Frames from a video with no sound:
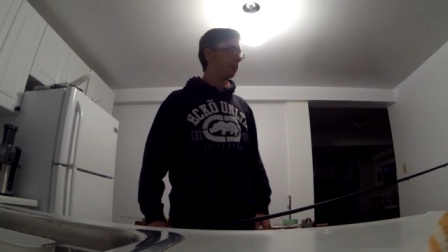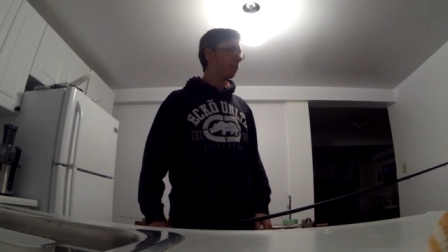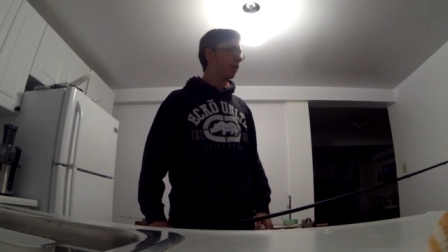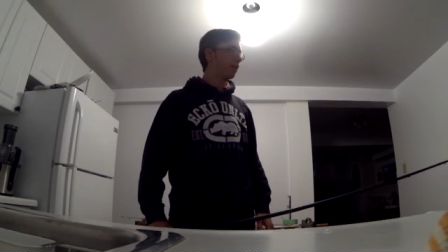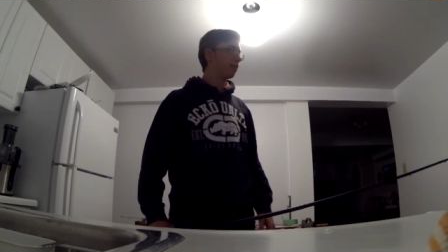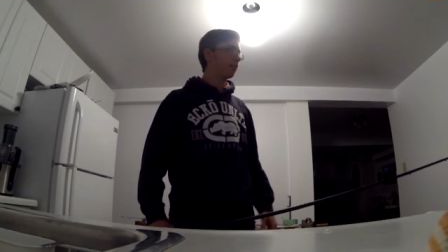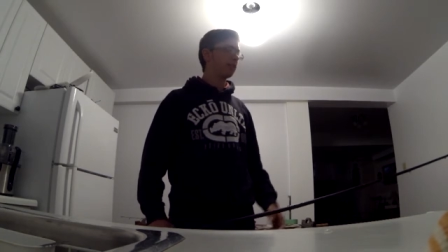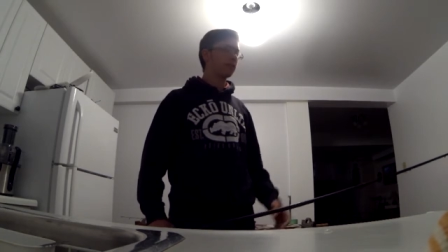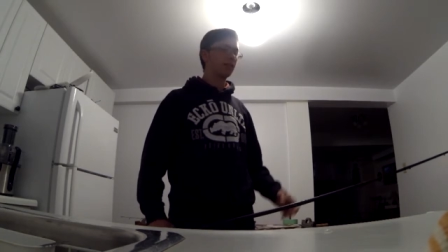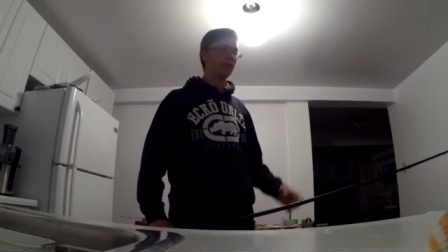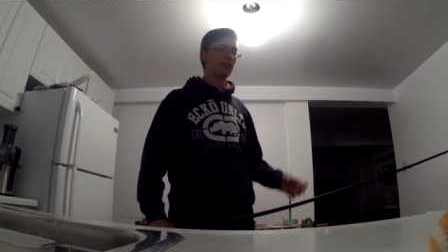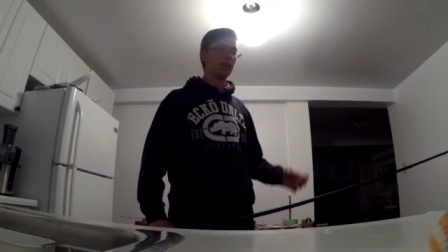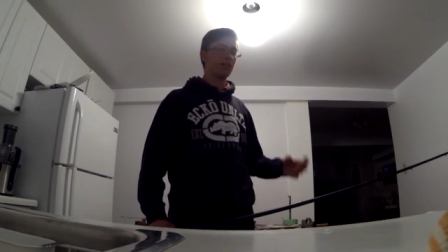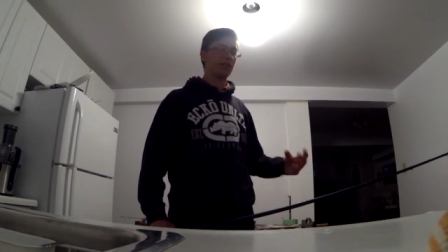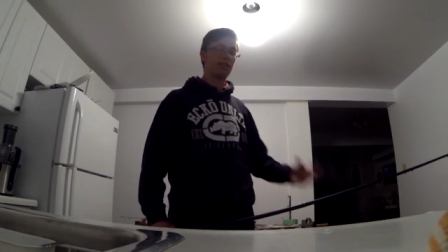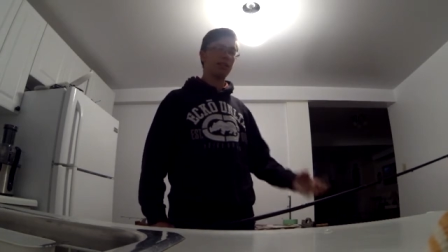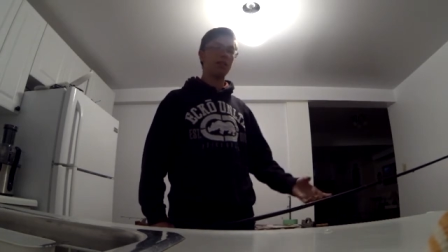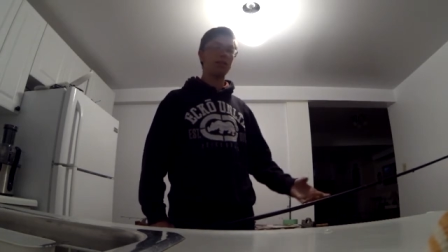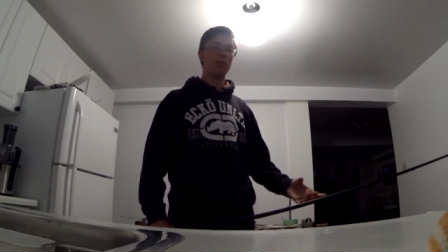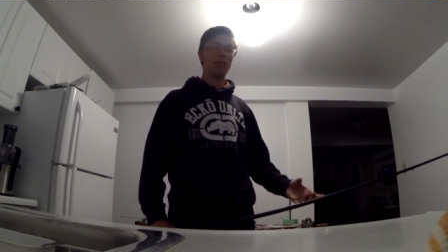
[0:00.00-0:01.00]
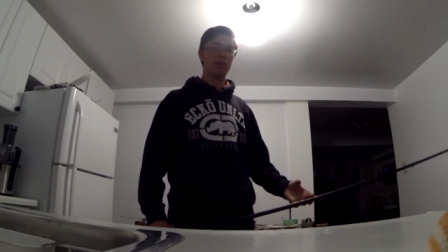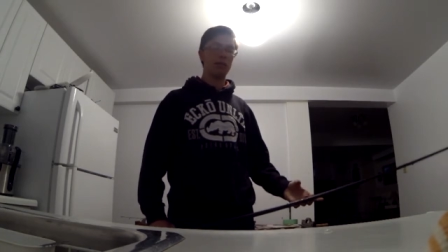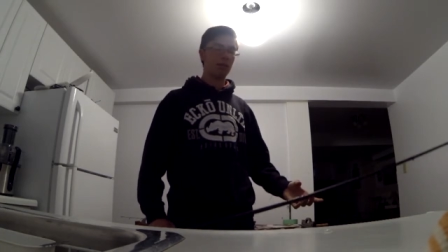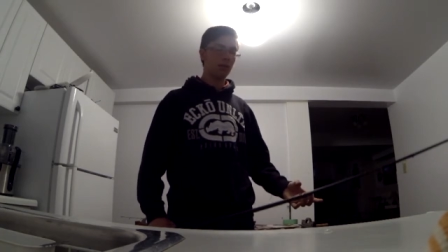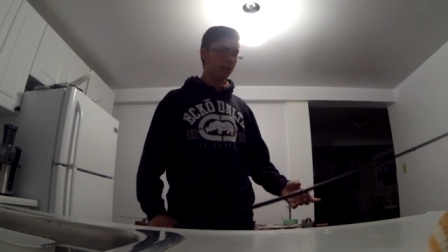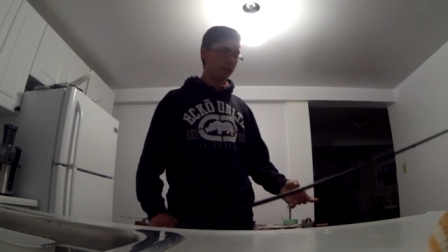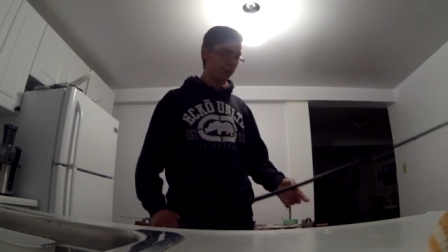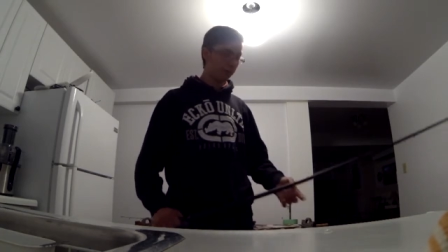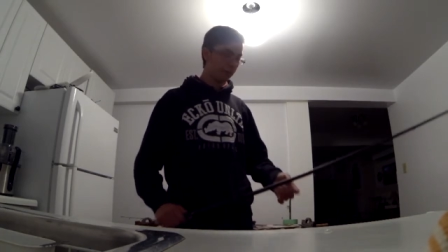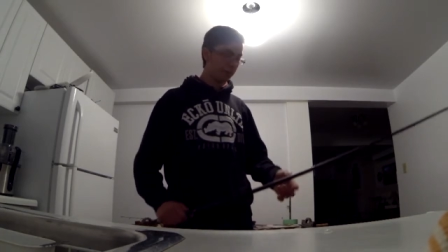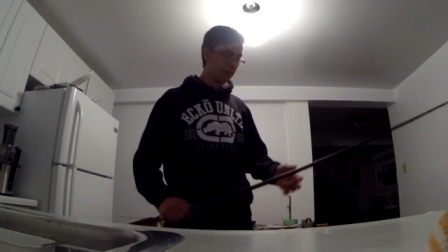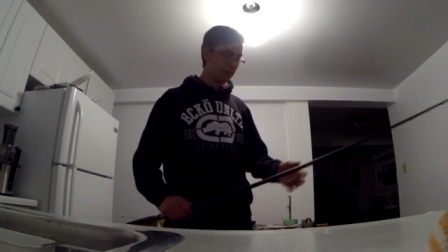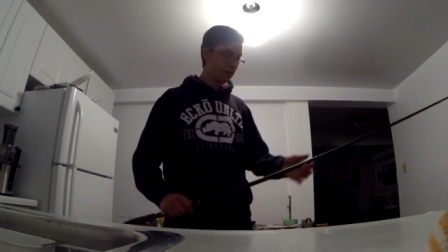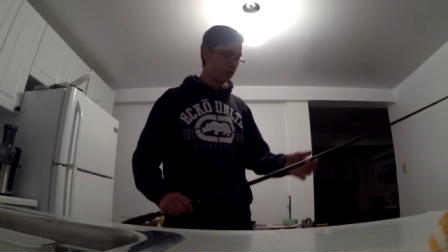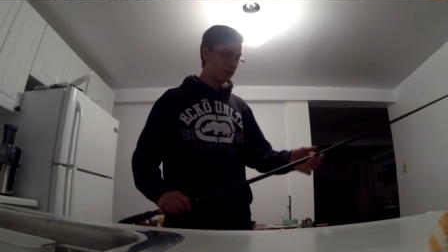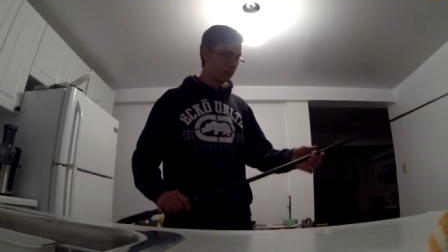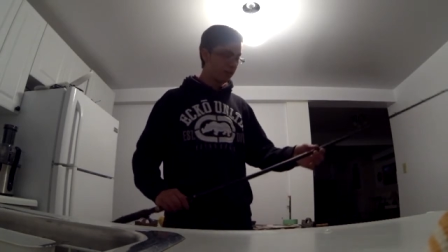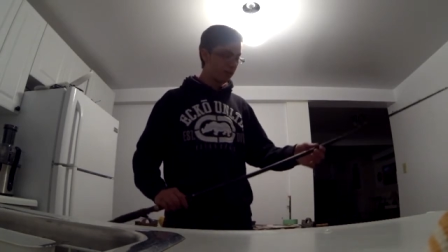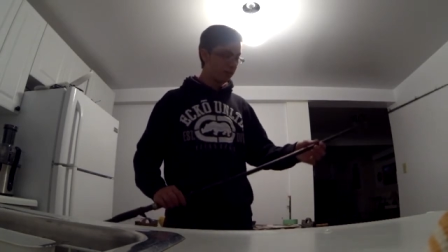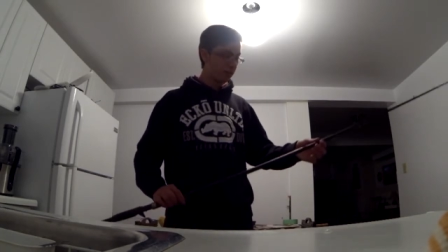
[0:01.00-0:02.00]
with a bait that's got a single hook, but
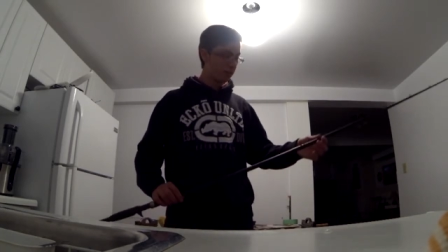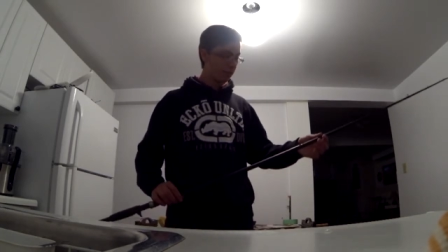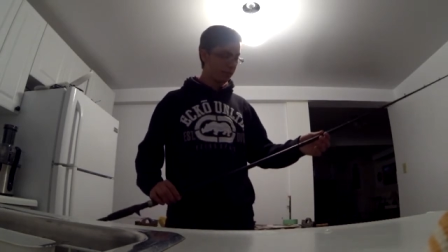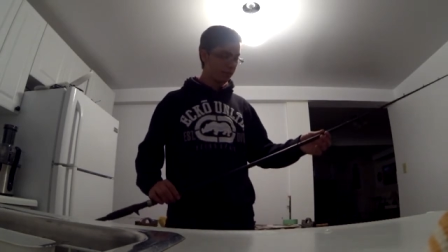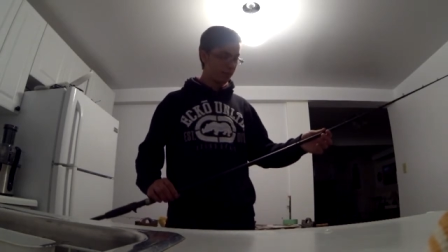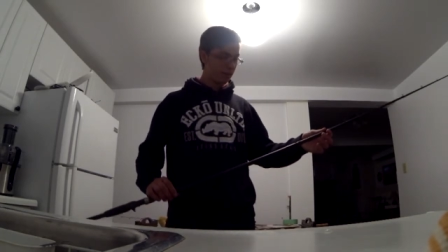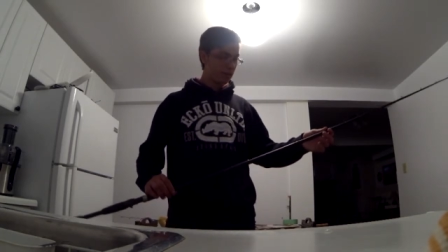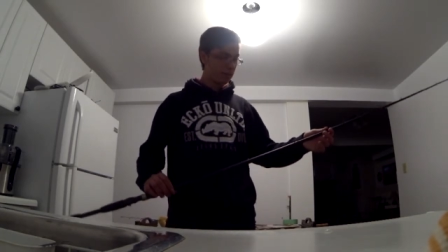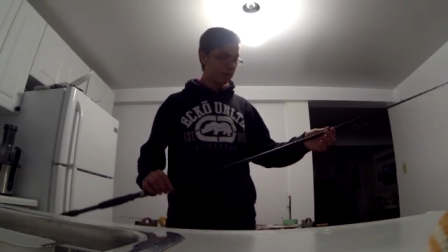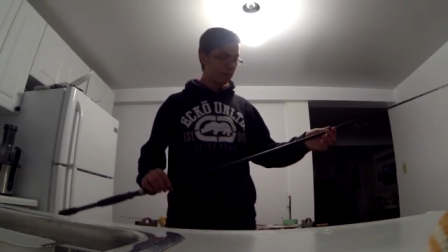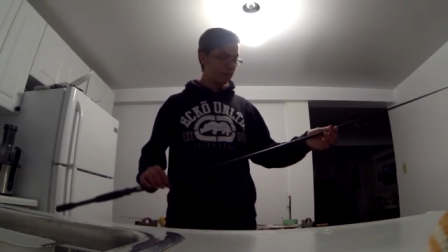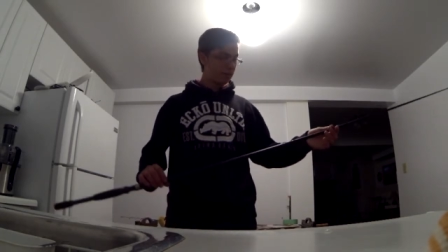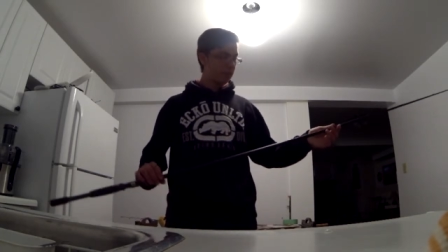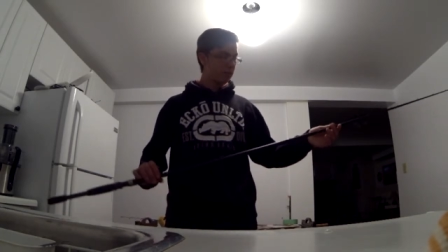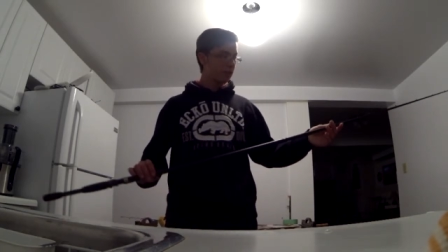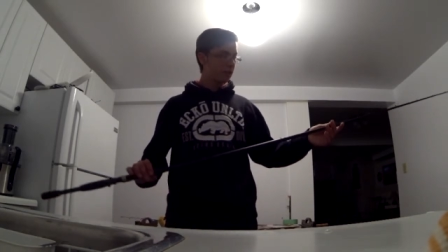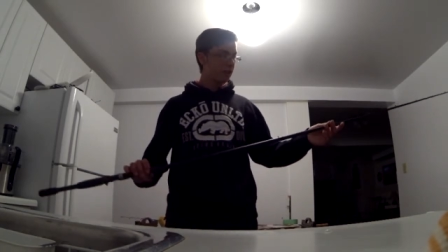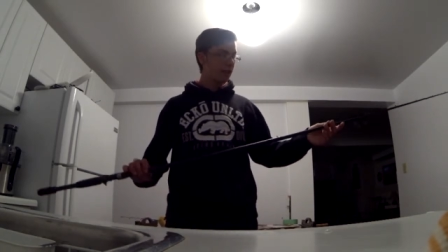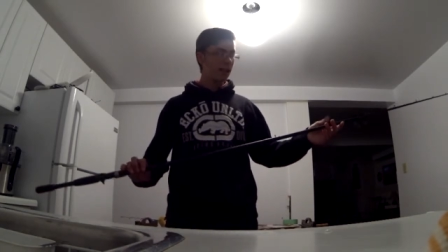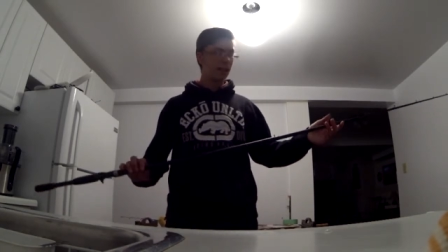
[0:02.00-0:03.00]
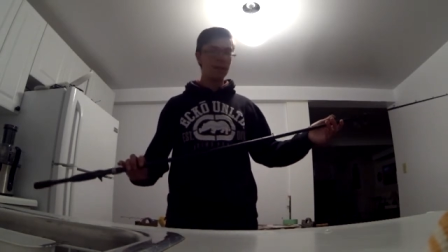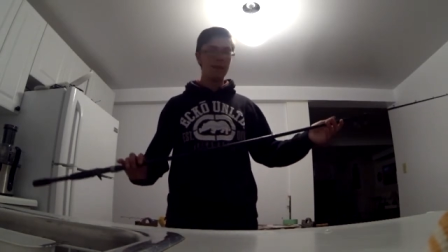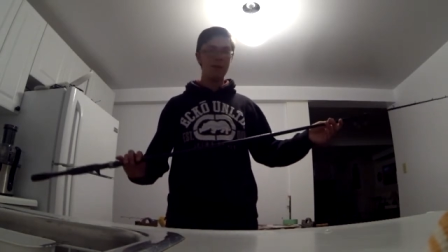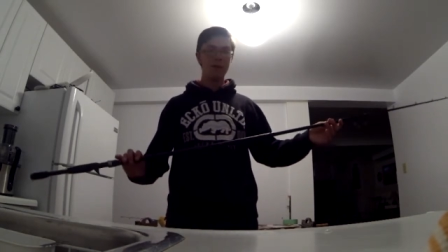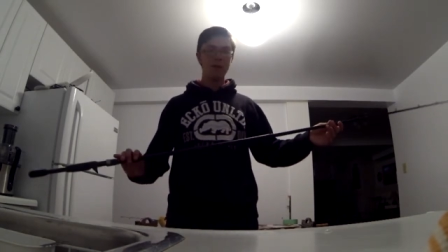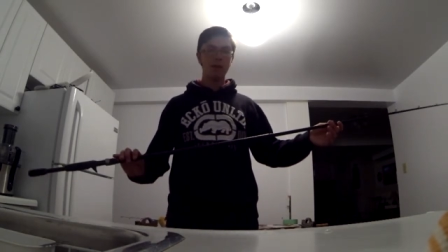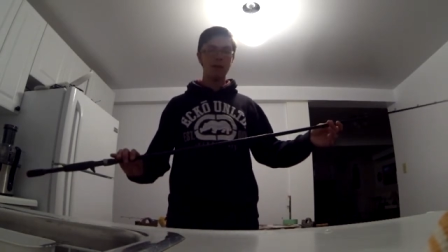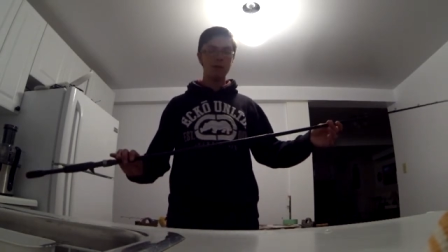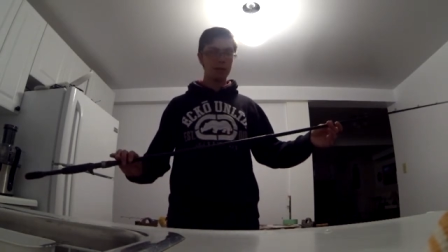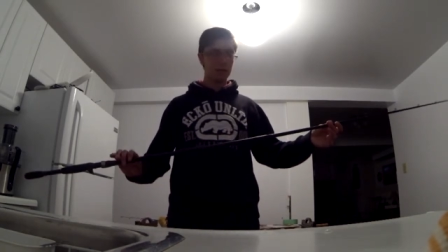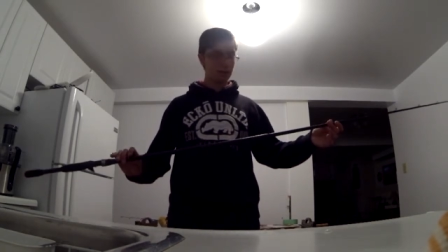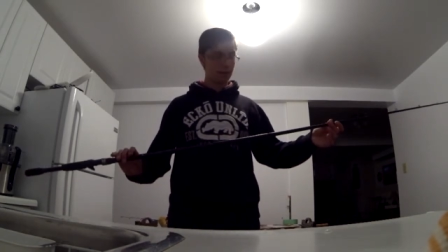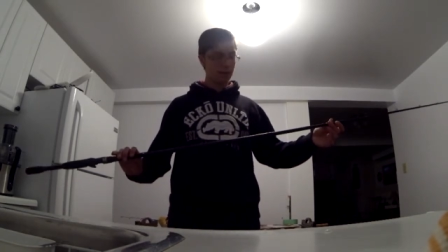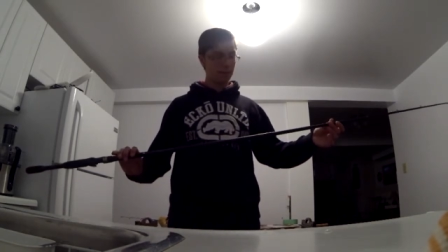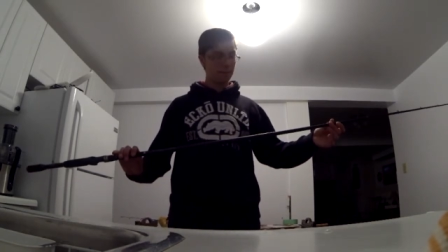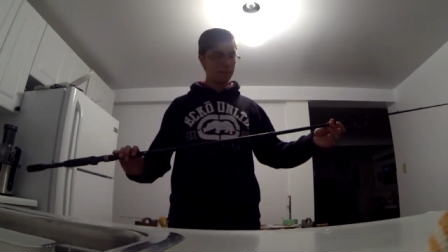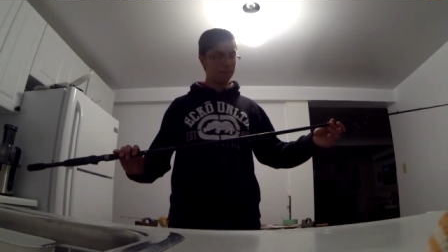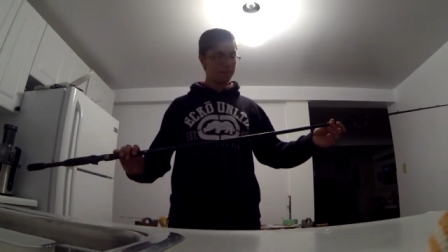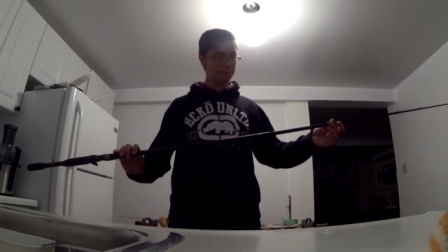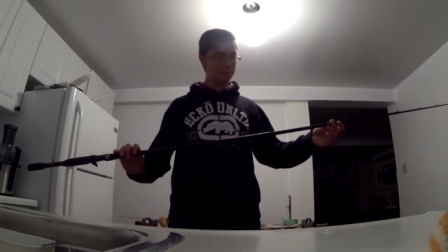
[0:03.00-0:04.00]
with these treble hook baits, I just can't keep the
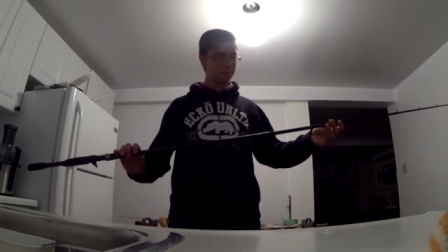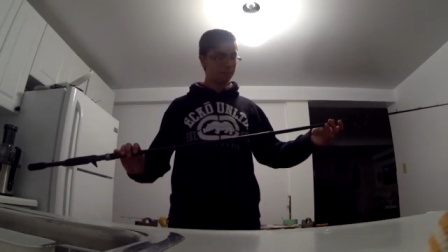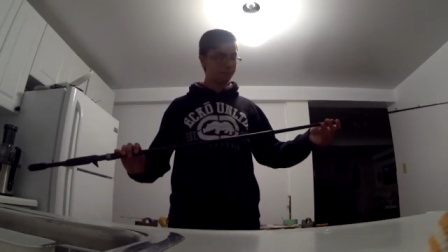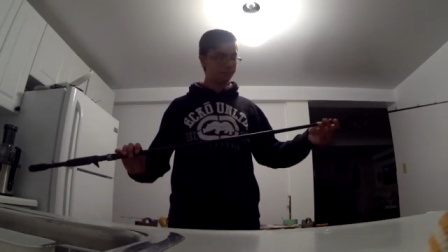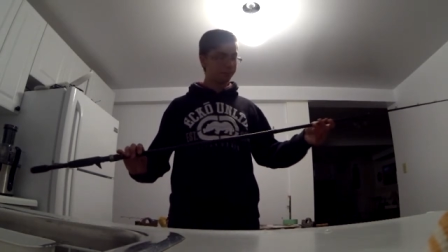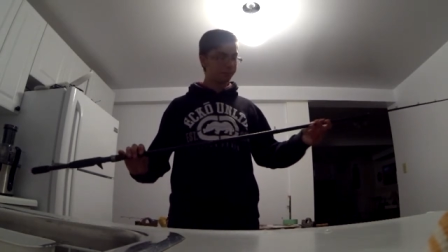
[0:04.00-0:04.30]
hooks in them.